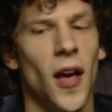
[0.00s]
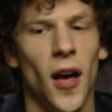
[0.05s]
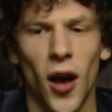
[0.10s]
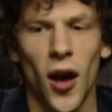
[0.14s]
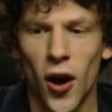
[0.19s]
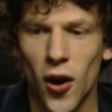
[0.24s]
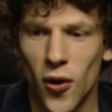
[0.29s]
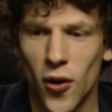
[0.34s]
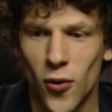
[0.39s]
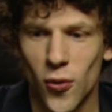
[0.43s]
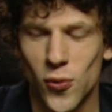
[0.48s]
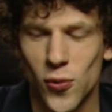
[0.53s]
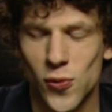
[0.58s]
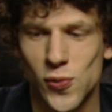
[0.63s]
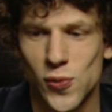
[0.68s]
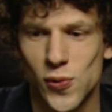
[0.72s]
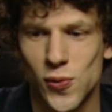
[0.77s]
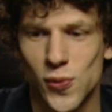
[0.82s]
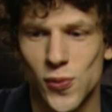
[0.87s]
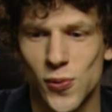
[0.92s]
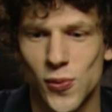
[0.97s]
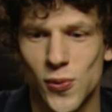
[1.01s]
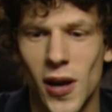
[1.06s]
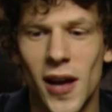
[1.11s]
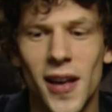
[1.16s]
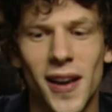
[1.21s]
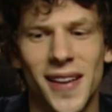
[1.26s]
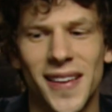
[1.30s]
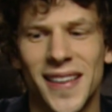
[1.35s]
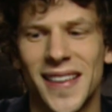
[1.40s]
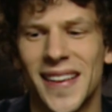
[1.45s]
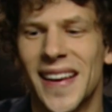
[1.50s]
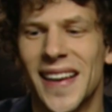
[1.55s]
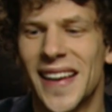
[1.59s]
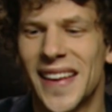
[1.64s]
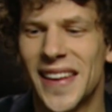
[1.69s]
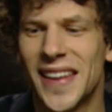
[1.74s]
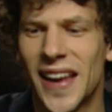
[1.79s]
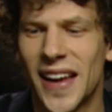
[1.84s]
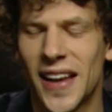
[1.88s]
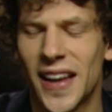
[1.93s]
Oh.
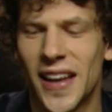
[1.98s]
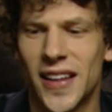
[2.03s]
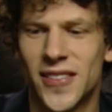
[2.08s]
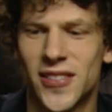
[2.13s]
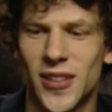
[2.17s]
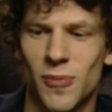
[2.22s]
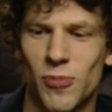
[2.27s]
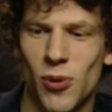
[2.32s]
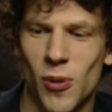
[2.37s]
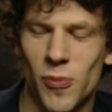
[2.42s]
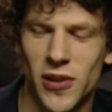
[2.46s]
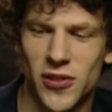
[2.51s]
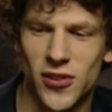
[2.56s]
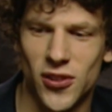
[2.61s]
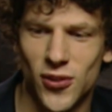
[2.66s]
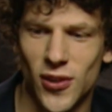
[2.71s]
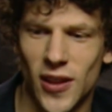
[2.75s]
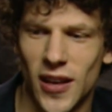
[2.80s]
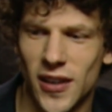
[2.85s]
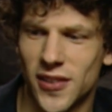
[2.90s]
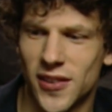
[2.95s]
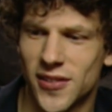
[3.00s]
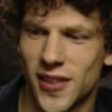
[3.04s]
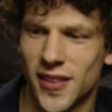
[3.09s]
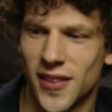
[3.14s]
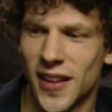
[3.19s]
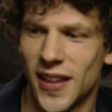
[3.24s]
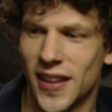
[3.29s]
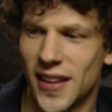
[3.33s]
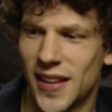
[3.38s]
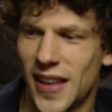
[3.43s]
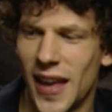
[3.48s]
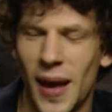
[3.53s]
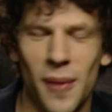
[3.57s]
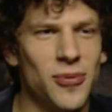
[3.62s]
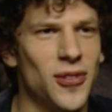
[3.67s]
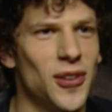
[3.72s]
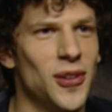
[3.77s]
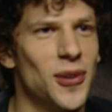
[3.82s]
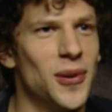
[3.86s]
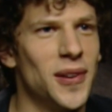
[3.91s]
Yeah, it's inappropriate to do that because then they
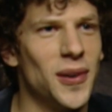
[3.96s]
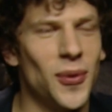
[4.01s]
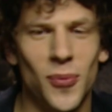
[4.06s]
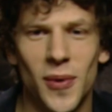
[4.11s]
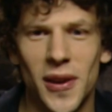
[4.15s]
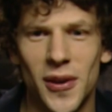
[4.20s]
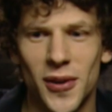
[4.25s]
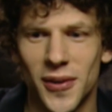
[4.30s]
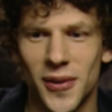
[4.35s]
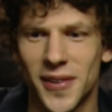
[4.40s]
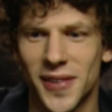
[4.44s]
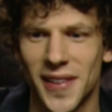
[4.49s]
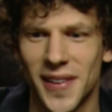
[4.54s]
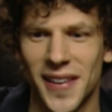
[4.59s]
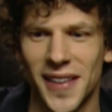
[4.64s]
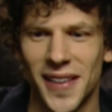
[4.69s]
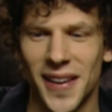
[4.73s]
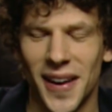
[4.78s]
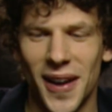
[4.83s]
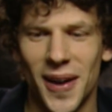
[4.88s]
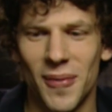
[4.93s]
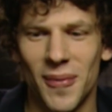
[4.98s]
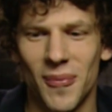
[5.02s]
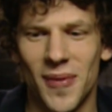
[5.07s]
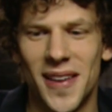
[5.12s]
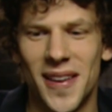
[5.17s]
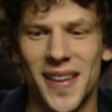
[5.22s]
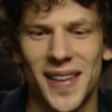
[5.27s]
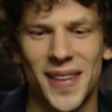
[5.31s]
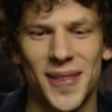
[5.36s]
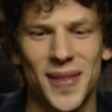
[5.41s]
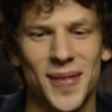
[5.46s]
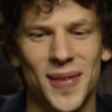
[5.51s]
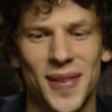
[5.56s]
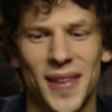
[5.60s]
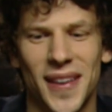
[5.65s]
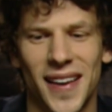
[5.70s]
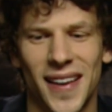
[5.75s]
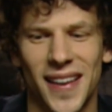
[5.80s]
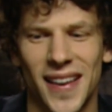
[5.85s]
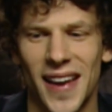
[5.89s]
capture you in a weird,
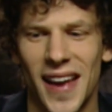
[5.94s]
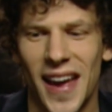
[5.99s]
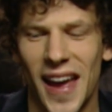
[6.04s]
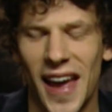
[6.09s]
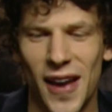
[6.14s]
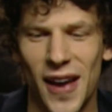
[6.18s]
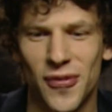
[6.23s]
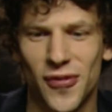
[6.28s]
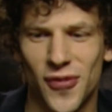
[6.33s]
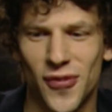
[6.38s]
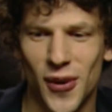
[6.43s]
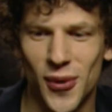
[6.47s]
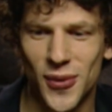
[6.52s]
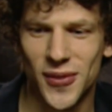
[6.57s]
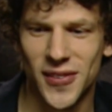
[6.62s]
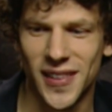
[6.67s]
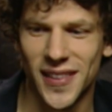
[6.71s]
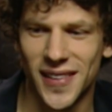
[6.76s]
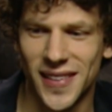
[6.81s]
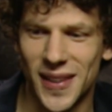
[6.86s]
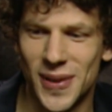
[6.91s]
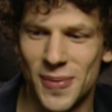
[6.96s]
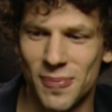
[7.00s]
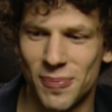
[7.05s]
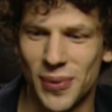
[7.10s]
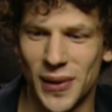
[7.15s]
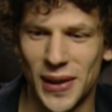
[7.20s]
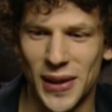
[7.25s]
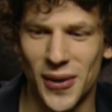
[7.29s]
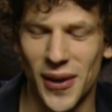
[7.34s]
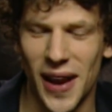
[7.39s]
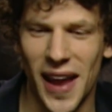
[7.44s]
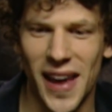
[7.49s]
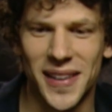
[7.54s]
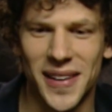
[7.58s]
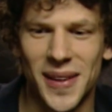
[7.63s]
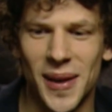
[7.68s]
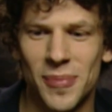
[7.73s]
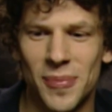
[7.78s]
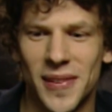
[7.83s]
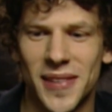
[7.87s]
half frozen, putting your
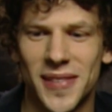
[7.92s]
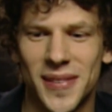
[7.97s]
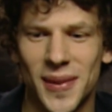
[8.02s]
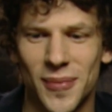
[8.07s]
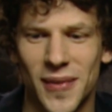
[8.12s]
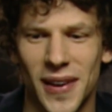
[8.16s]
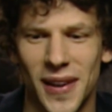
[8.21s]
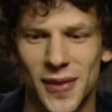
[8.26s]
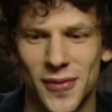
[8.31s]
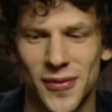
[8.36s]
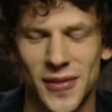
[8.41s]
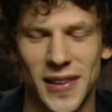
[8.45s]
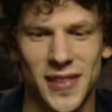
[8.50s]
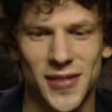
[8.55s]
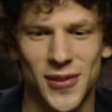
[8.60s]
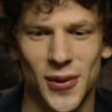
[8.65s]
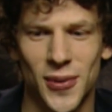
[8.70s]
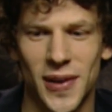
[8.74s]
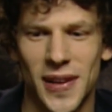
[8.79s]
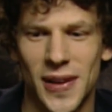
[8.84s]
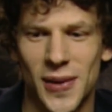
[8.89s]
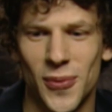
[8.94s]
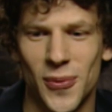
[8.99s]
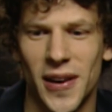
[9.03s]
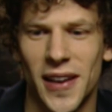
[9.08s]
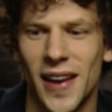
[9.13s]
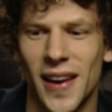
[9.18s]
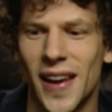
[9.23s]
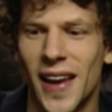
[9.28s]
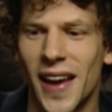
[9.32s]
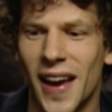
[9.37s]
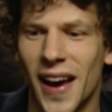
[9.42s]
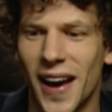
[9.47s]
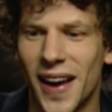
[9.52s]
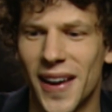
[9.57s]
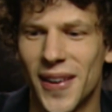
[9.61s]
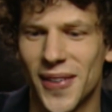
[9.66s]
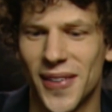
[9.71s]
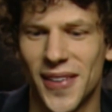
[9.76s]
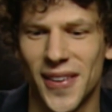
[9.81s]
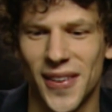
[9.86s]
hand up in some kind of Nixonian way. I
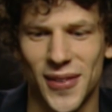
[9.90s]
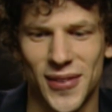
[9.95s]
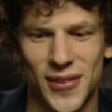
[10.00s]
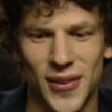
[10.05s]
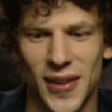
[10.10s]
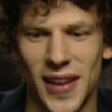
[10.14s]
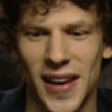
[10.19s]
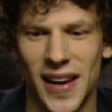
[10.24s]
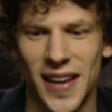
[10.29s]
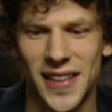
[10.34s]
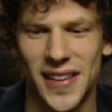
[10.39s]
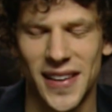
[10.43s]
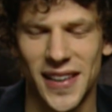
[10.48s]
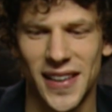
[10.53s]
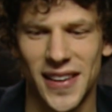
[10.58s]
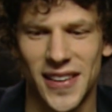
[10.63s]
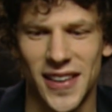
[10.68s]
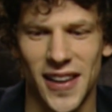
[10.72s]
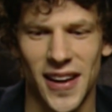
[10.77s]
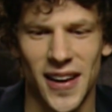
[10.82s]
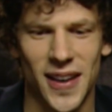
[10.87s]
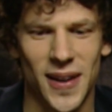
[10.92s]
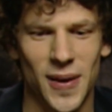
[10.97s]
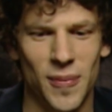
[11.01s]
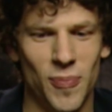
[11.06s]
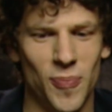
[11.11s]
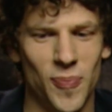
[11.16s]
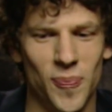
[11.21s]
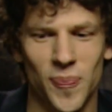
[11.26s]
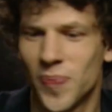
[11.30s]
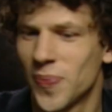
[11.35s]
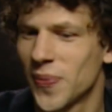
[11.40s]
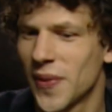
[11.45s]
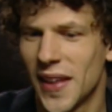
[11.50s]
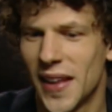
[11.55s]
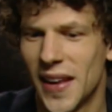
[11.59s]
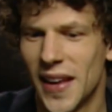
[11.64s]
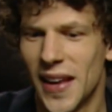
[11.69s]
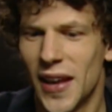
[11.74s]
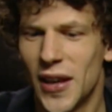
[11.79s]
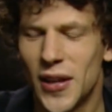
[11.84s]
don't know. So yeah, I didn't. I
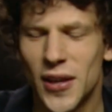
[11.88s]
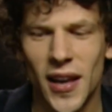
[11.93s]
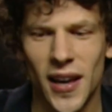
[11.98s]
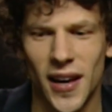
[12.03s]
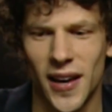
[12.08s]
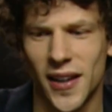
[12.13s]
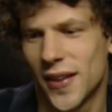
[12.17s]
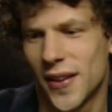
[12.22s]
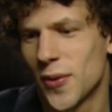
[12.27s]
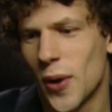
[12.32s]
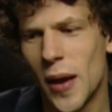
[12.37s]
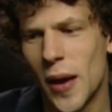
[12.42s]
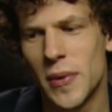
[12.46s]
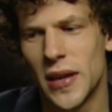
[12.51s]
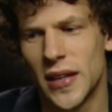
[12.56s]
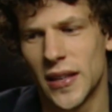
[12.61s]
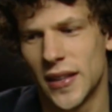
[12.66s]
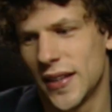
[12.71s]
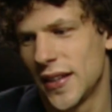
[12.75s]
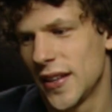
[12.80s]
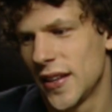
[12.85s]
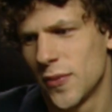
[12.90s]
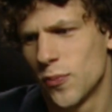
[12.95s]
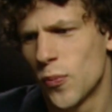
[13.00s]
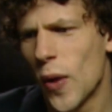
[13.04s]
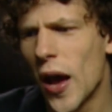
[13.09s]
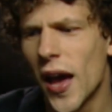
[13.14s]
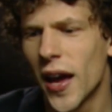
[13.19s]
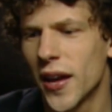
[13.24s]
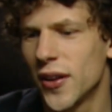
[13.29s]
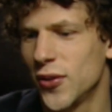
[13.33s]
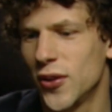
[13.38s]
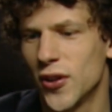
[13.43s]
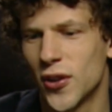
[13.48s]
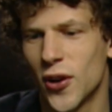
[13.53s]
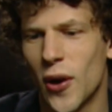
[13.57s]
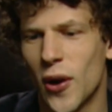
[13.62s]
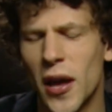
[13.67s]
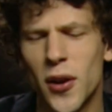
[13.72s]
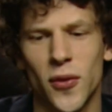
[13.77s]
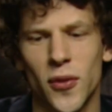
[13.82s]
mean,
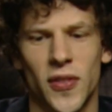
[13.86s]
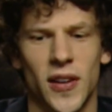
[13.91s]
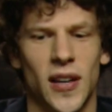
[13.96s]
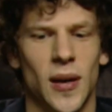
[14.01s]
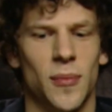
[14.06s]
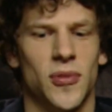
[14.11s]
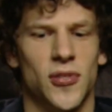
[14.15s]
I don't think I'm